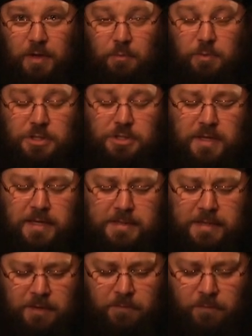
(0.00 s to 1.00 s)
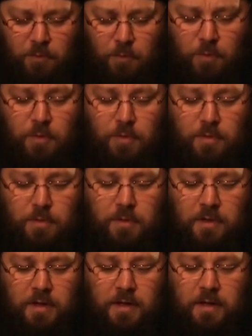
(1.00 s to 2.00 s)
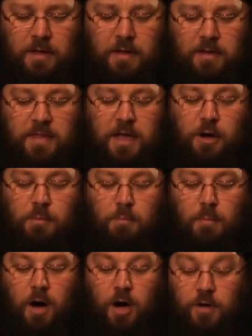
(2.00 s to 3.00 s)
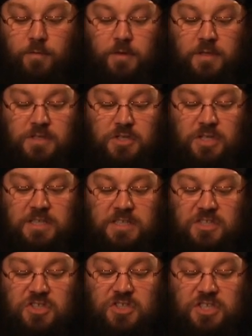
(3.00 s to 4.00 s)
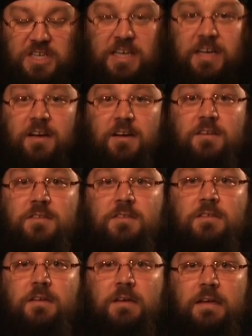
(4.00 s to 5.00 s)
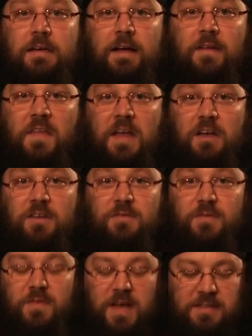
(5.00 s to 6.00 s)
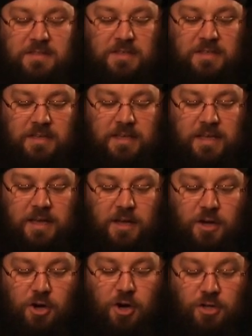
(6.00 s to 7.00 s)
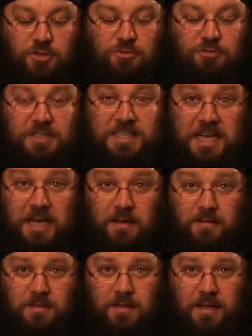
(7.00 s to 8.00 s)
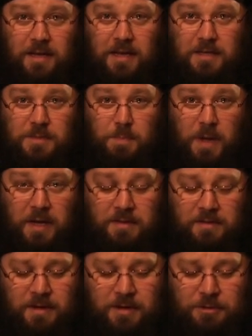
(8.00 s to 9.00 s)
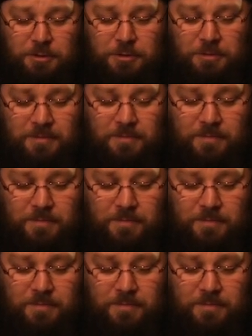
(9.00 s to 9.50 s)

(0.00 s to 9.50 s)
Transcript: which they set forth, they are marvelously distinct and they confessedly contradict expectation.